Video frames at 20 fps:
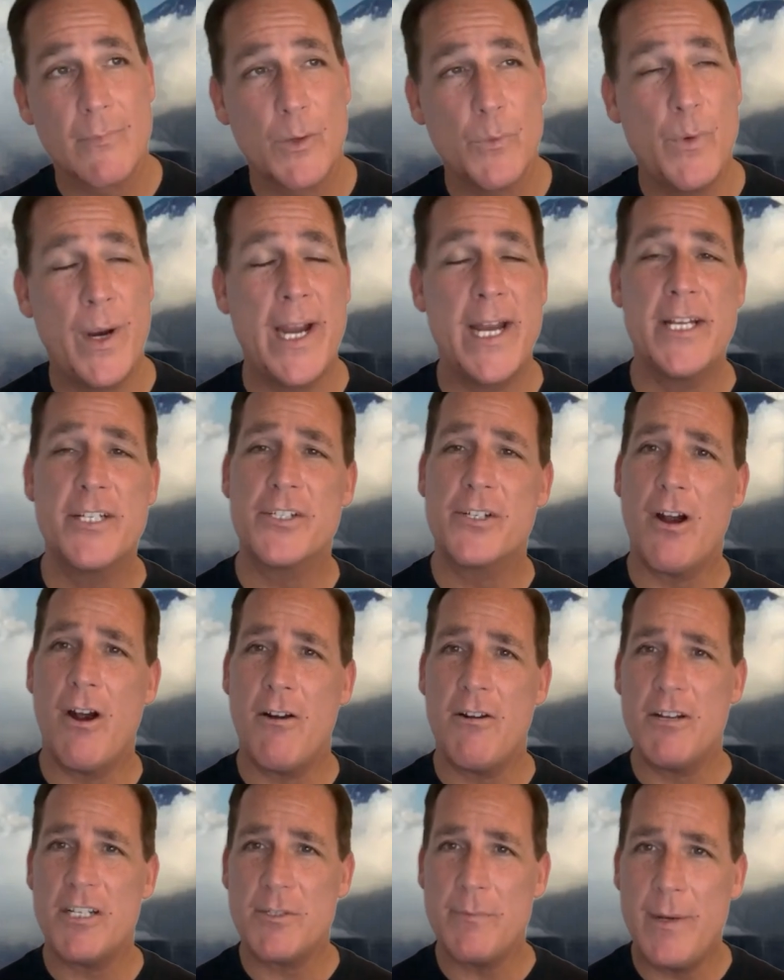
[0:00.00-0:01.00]
Wage
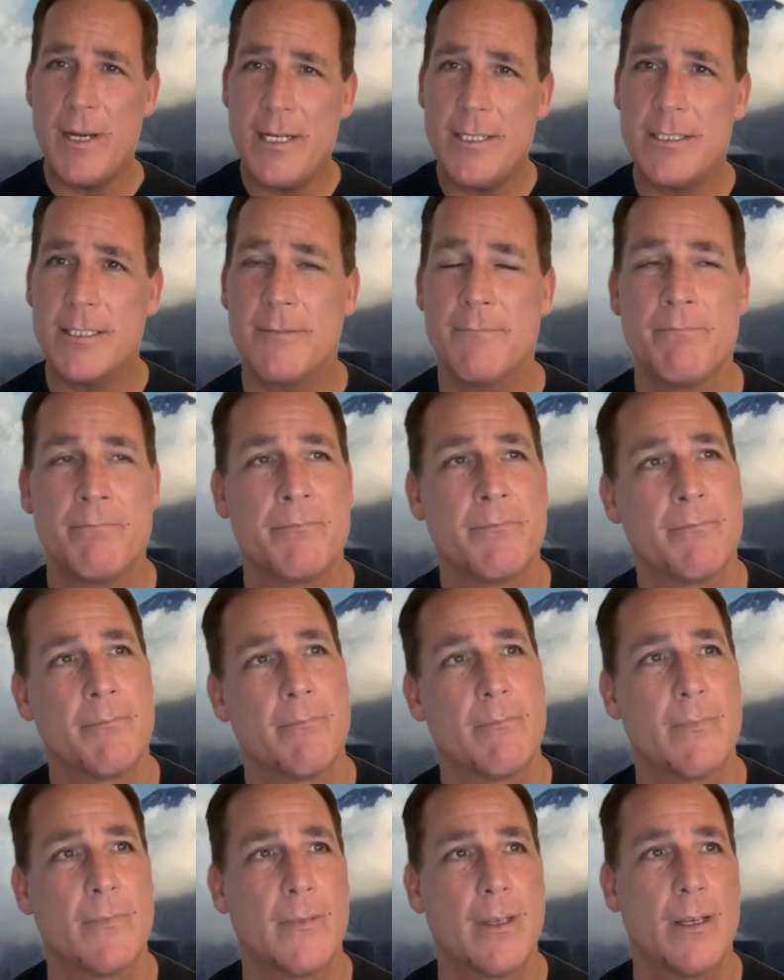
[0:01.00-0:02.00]
garnishment,
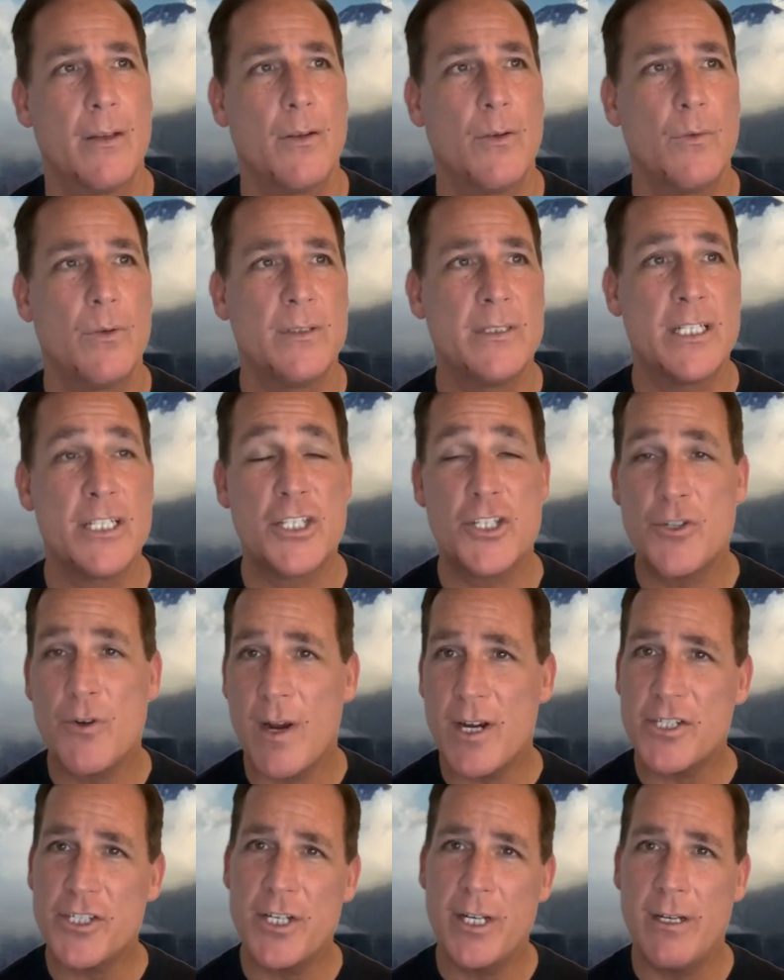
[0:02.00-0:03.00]

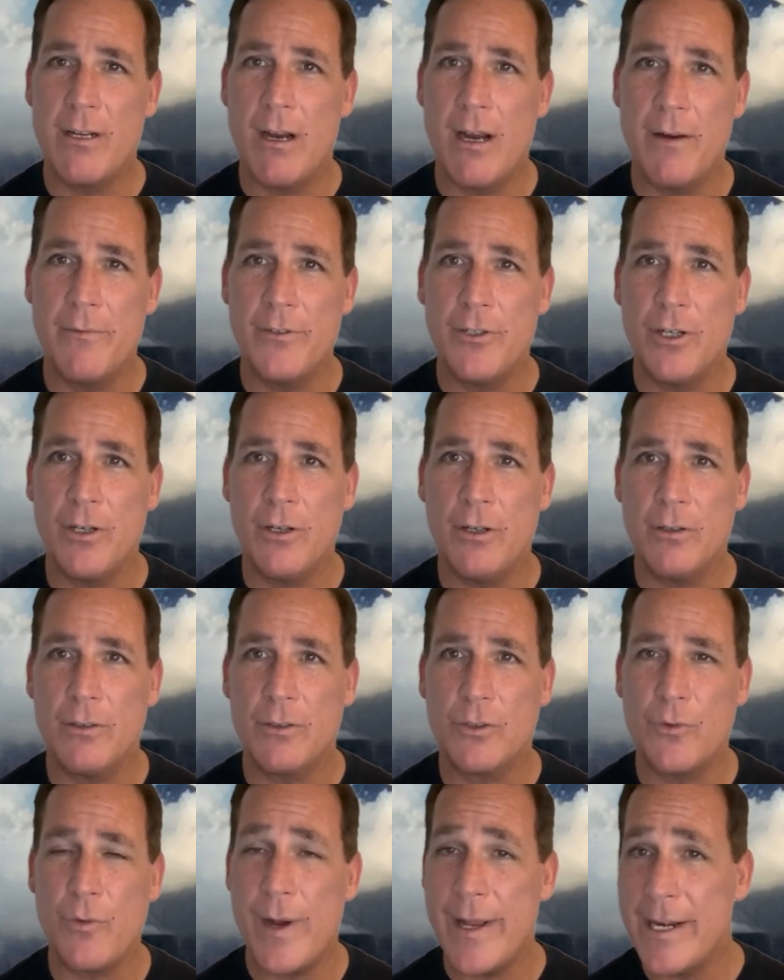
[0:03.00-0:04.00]
destruction of your
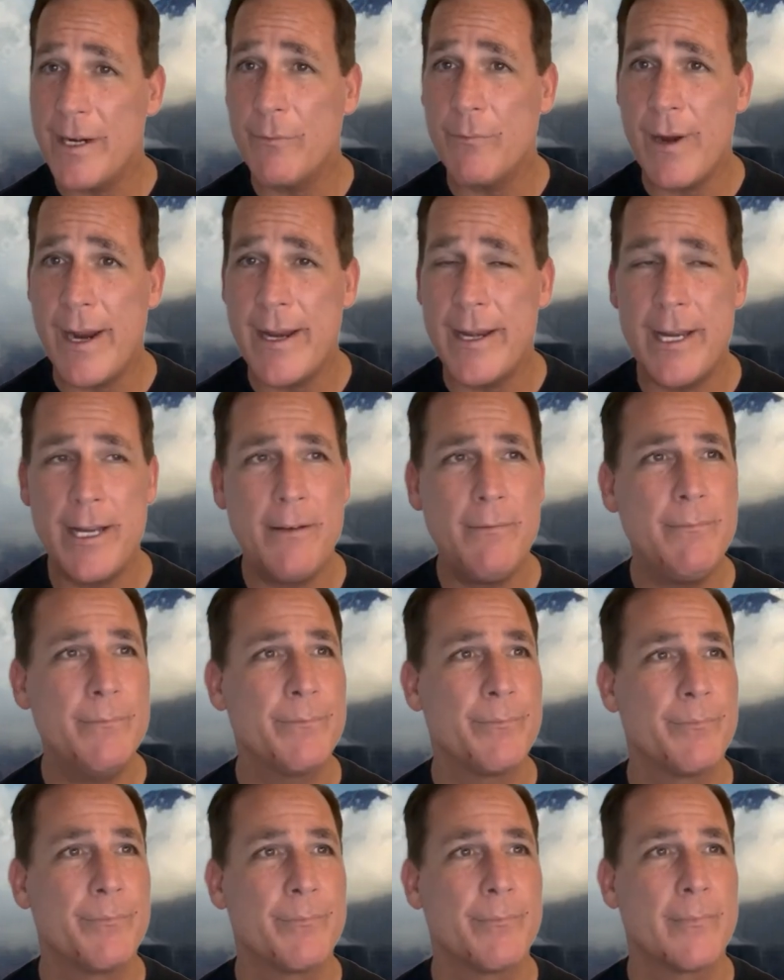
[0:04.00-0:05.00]
credit rating,
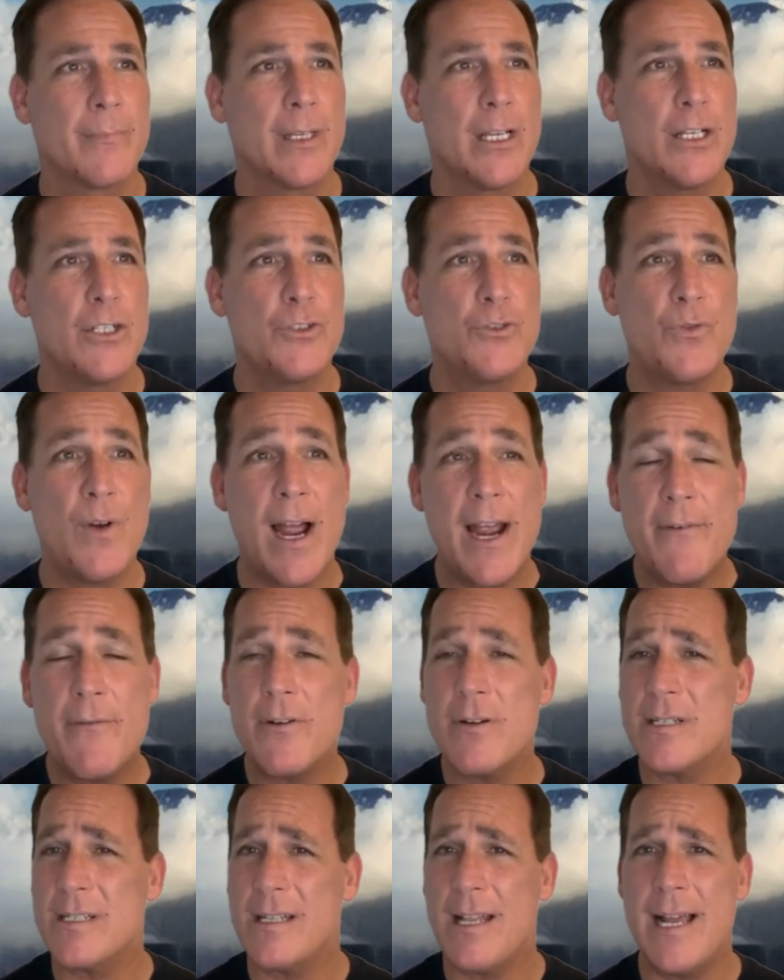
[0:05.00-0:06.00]

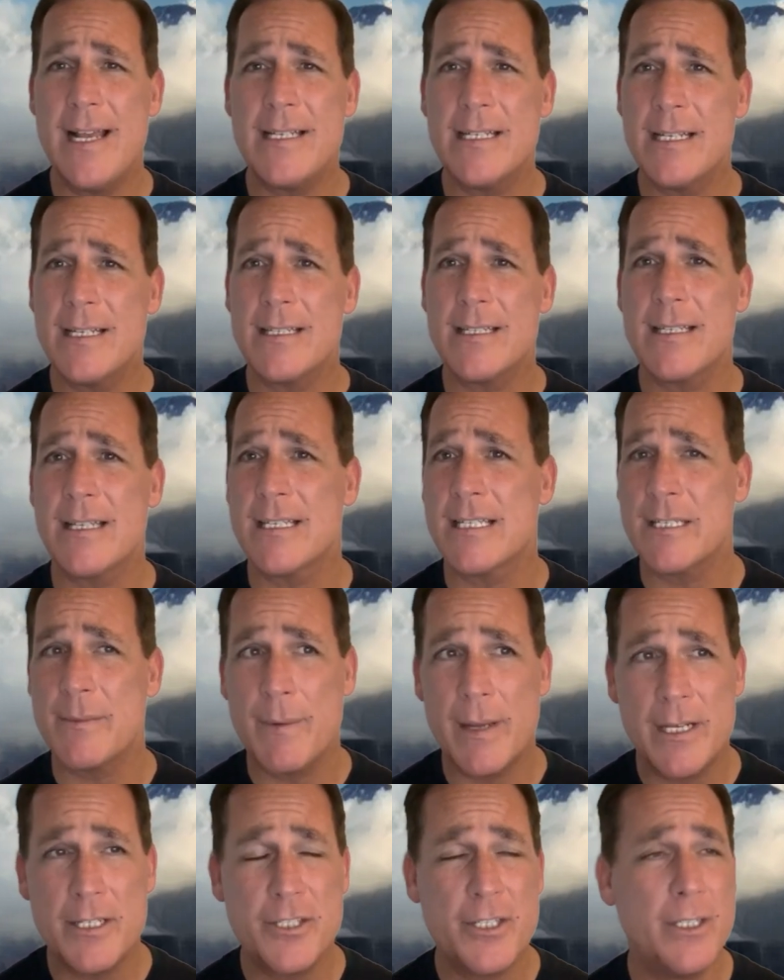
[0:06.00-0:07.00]
driver's license
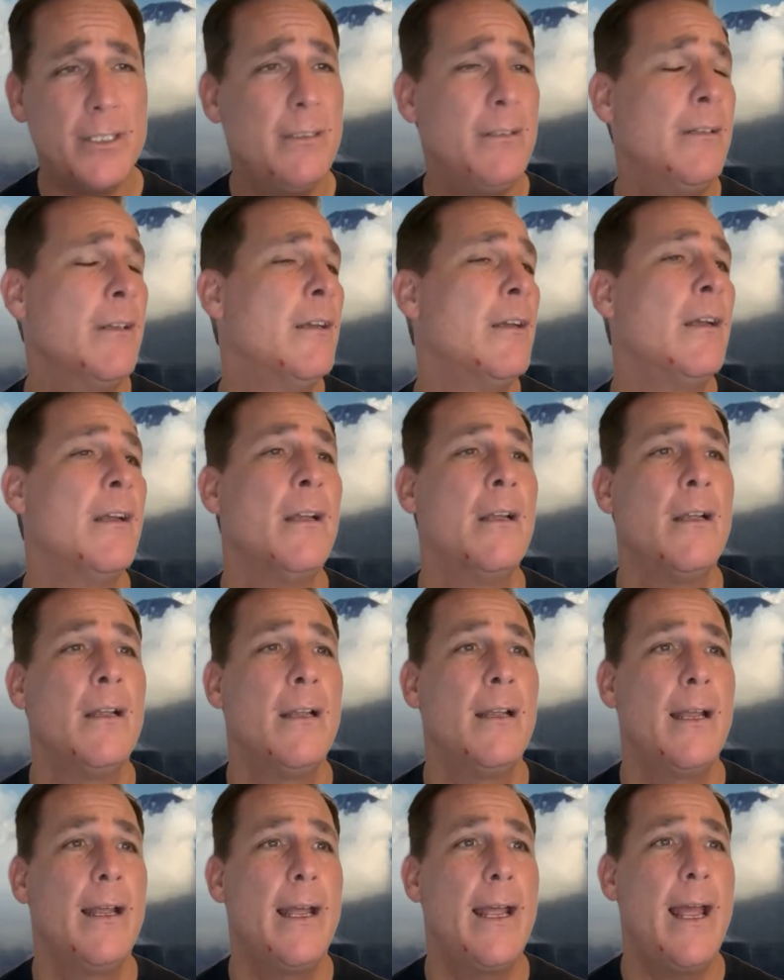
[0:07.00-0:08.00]
suspension,
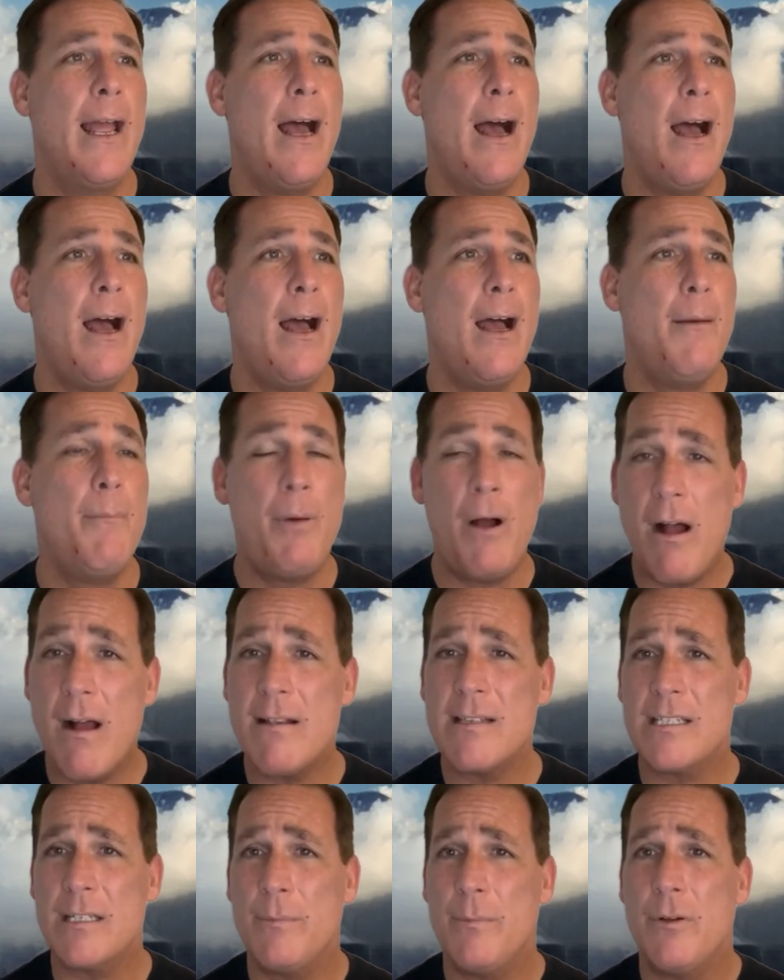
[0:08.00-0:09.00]

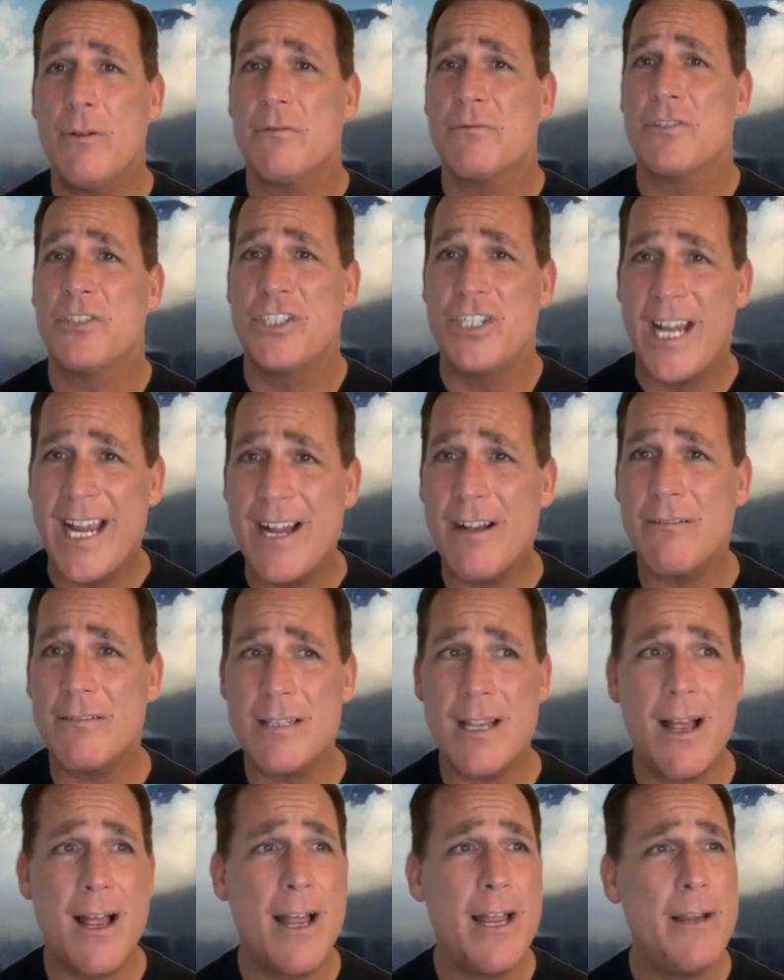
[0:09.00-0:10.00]
possible jail
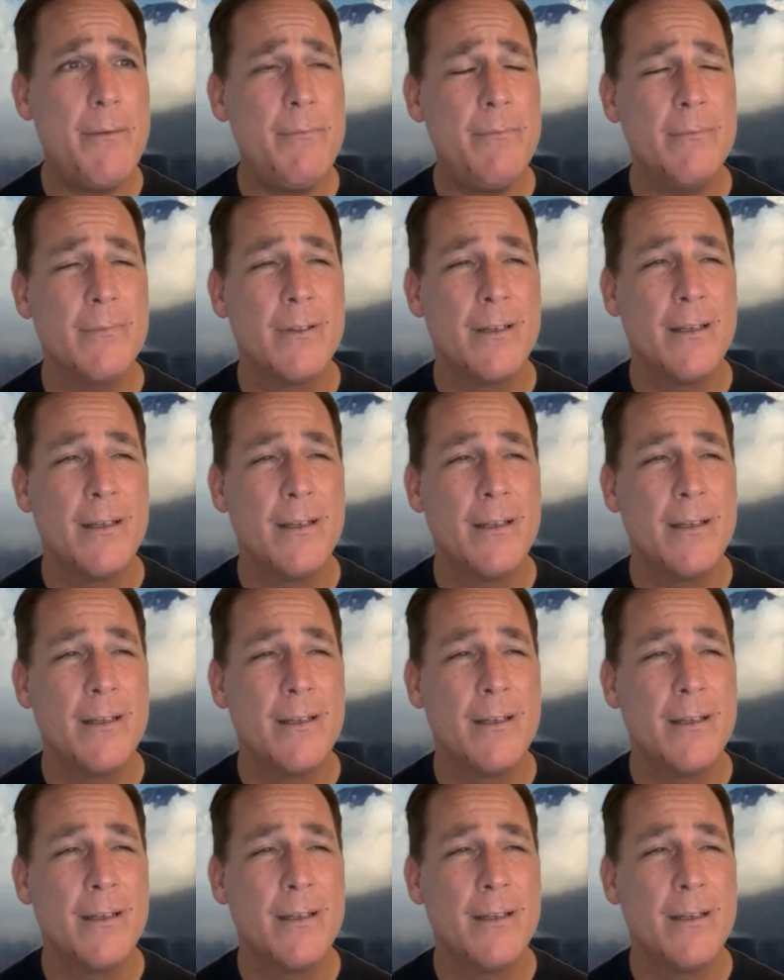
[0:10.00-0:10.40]
time.